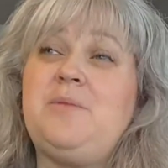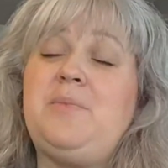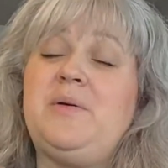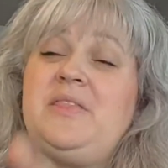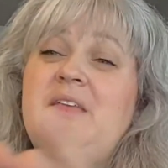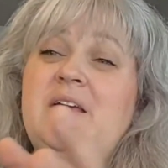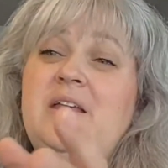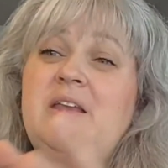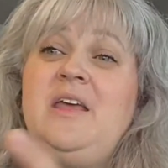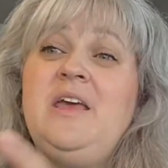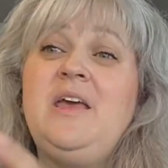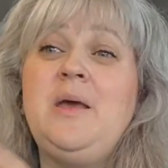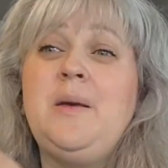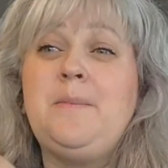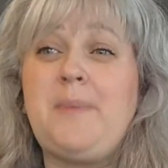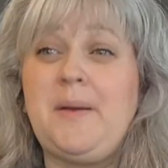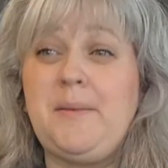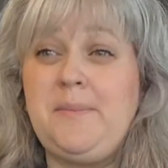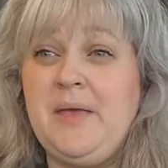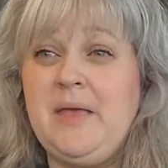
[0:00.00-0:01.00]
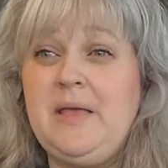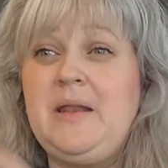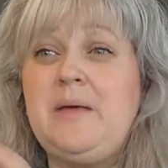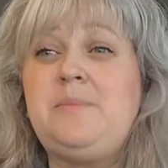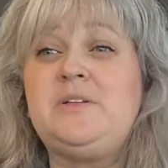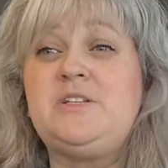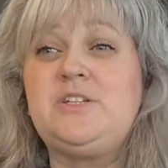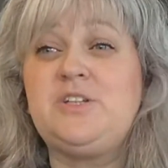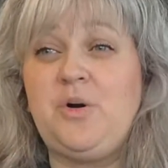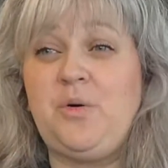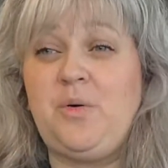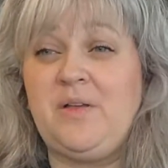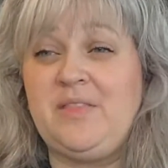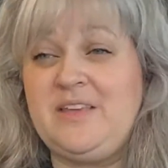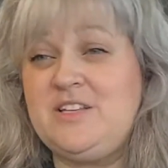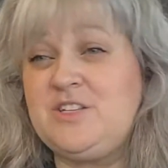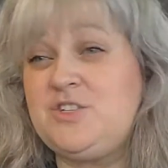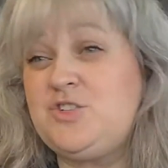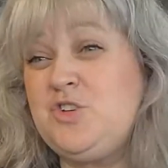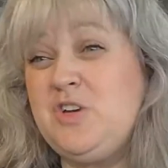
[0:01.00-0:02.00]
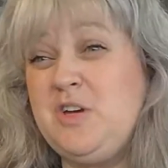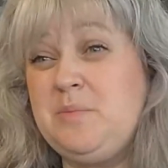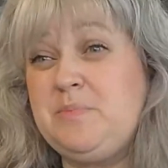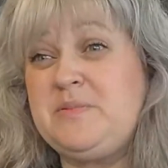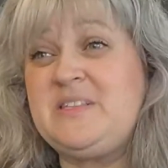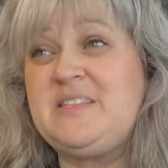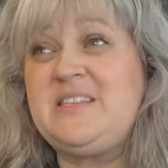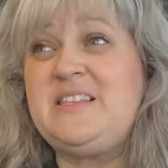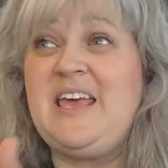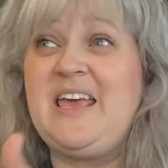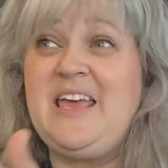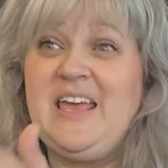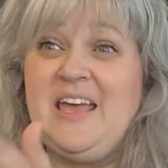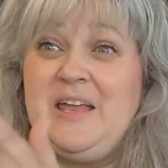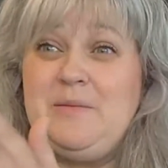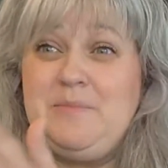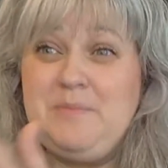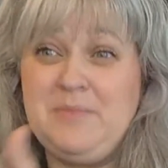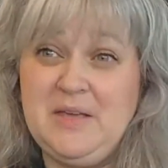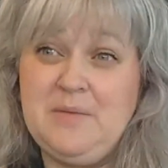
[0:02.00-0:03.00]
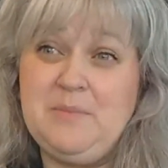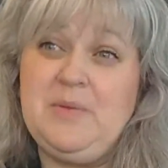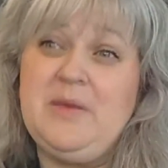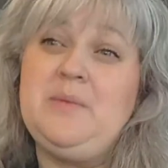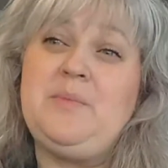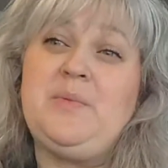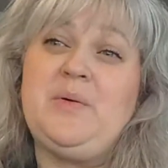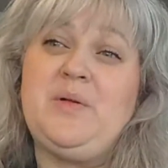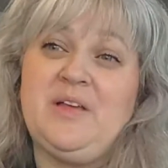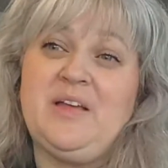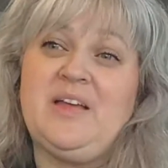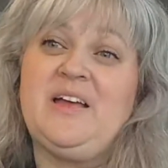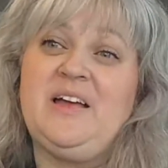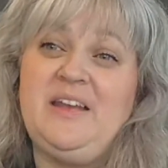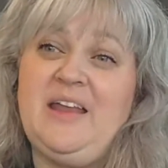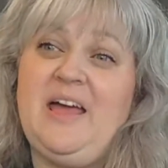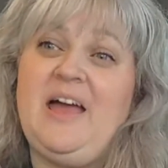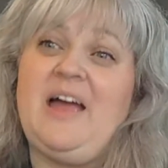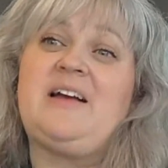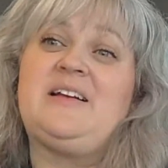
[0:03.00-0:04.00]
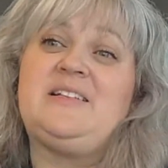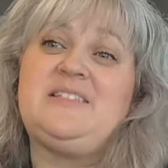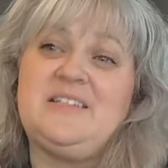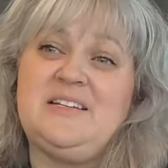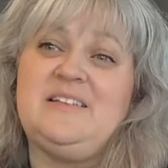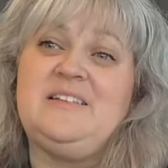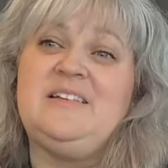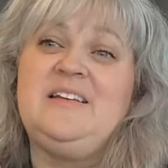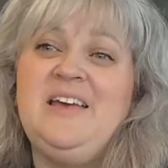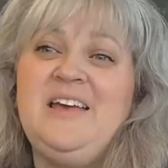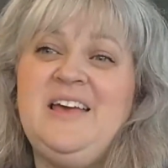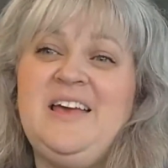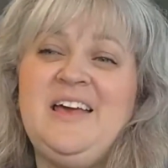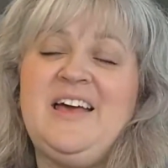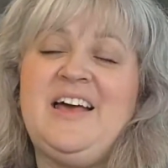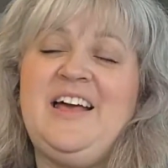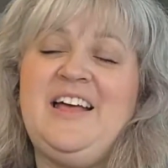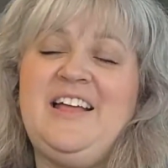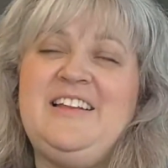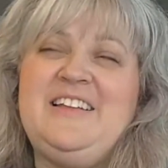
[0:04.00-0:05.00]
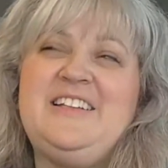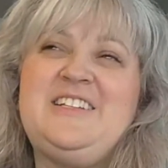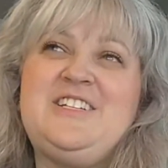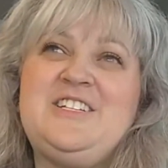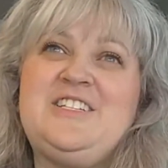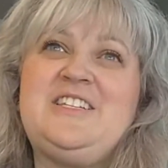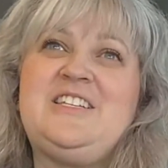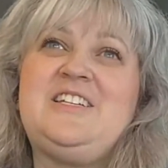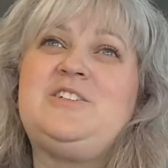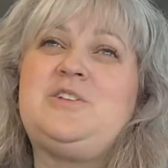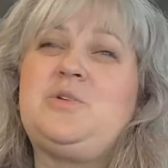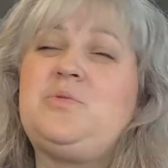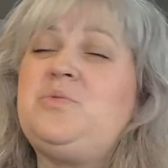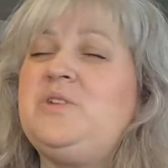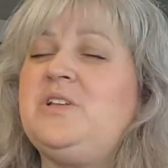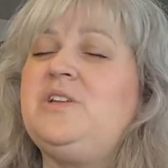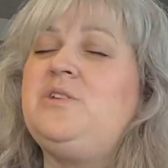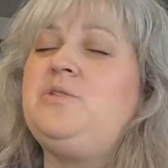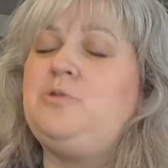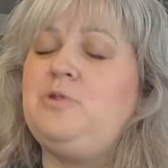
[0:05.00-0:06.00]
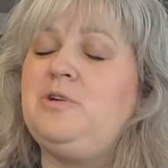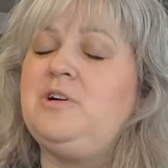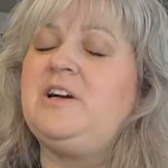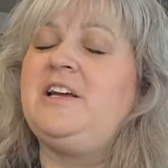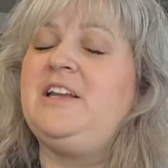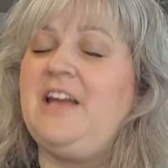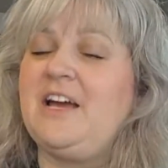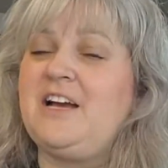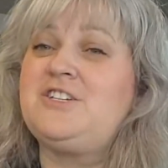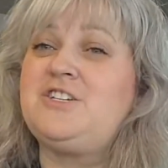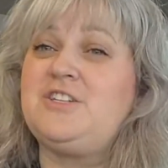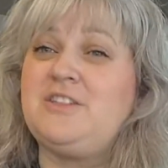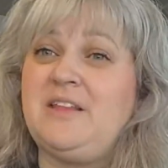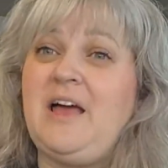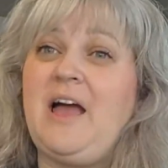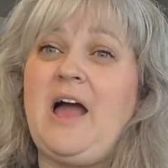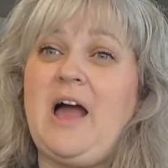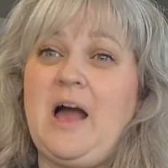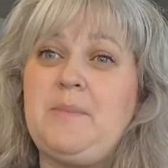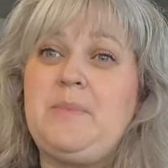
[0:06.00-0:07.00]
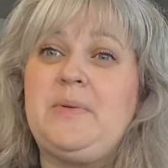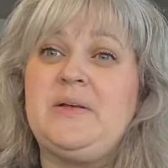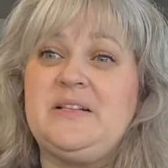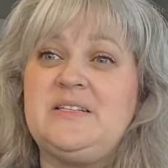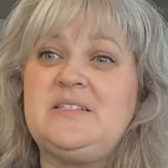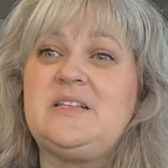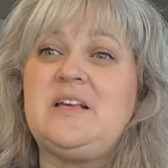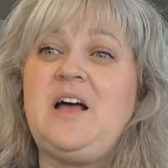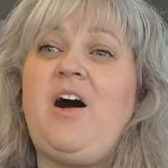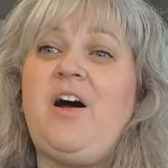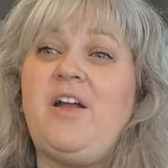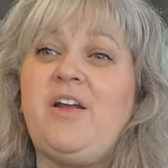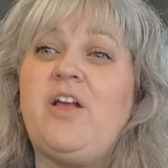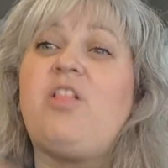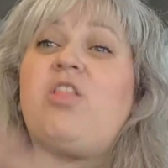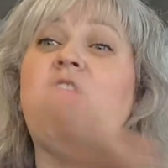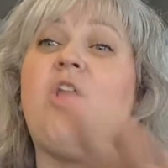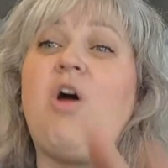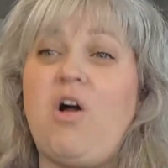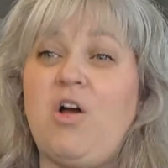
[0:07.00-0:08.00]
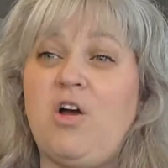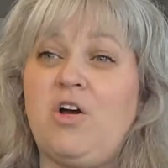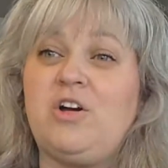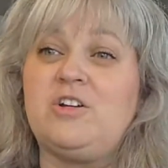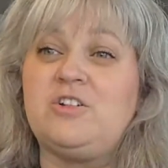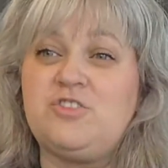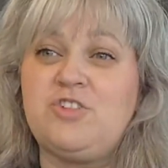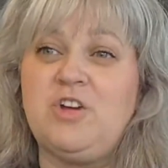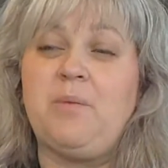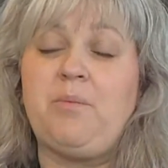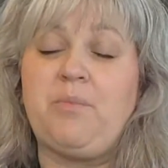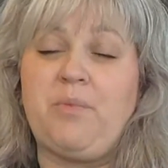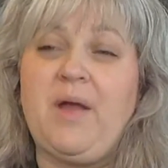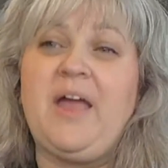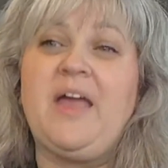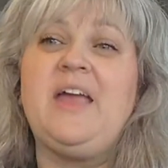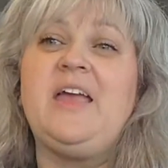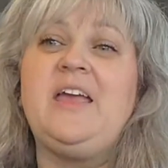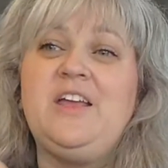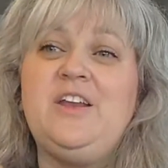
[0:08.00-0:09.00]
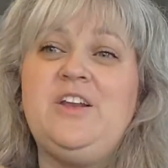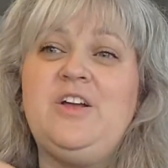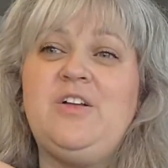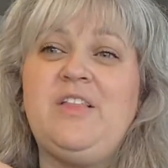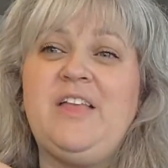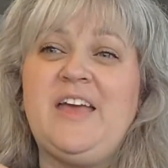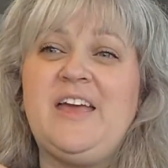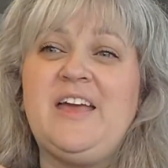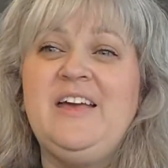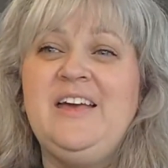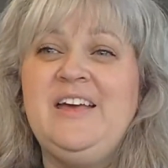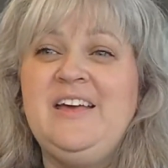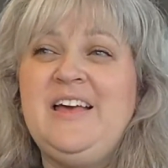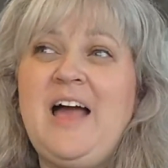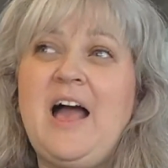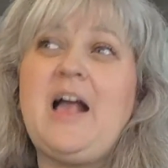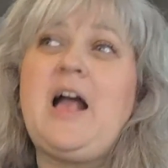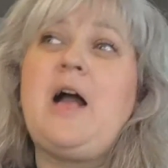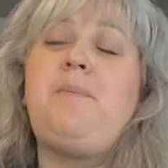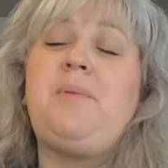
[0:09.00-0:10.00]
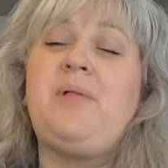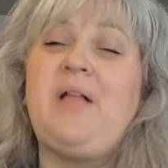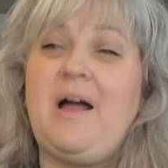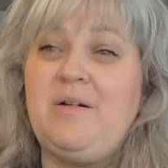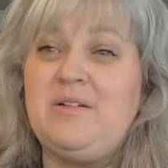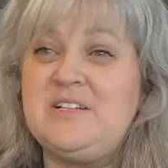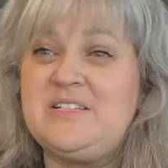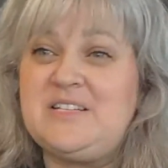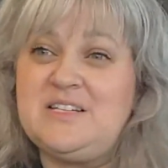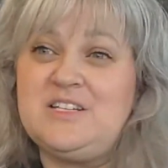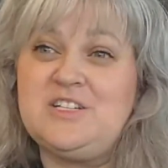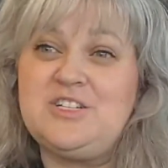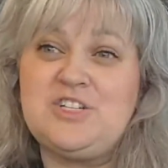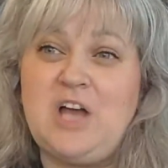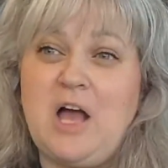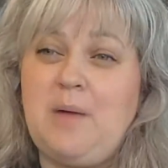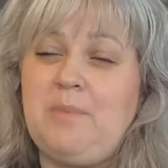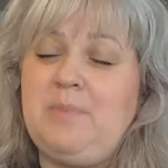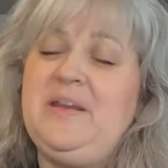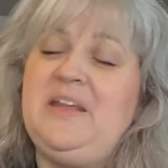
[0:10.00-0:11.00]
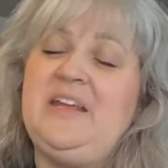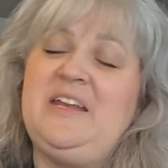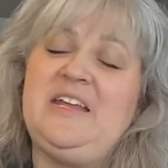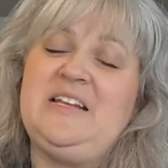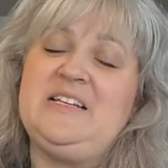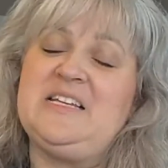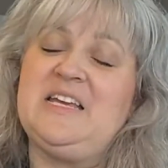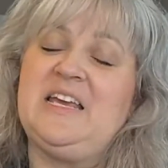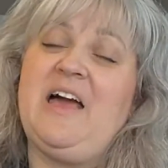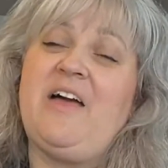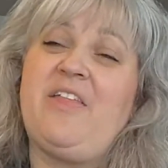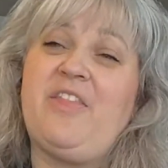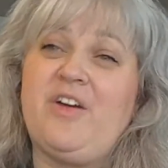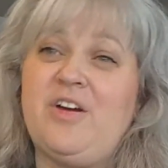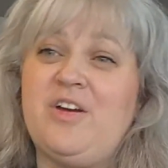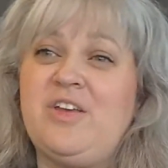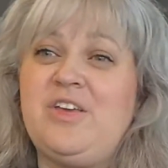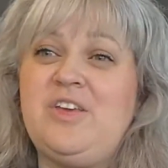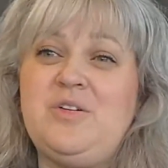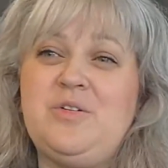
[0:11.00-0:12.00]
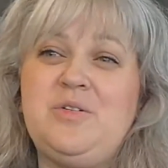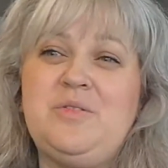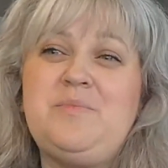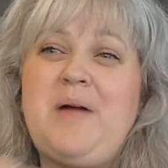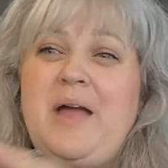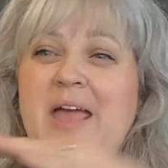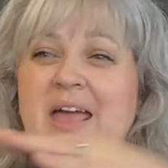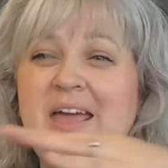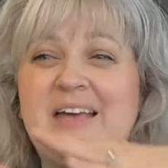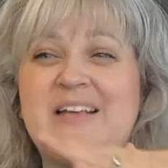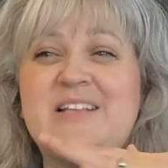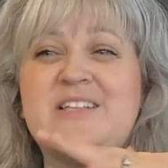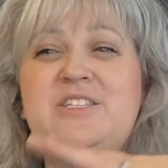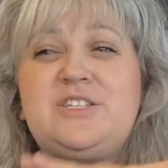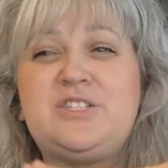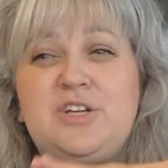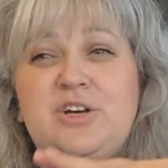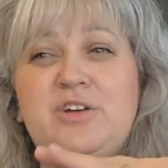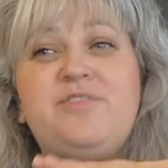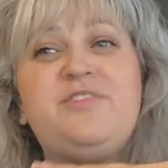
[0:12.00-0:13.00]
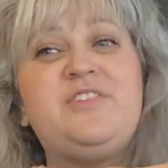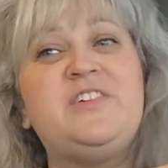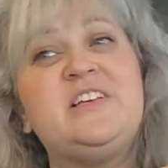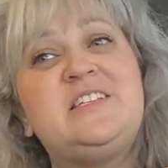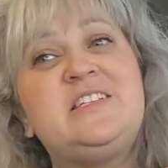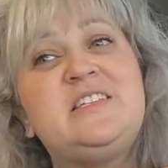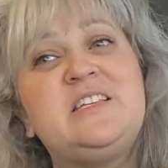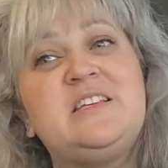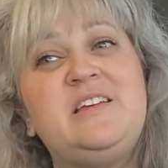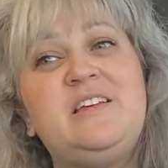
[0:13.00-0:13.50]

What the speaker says: But then by being able to go on these trips, they can meet people and connect. And it's just there's a really cool connection that happens on a longer trip, right? Like a couple hours in the shop knitting together, you might get surface,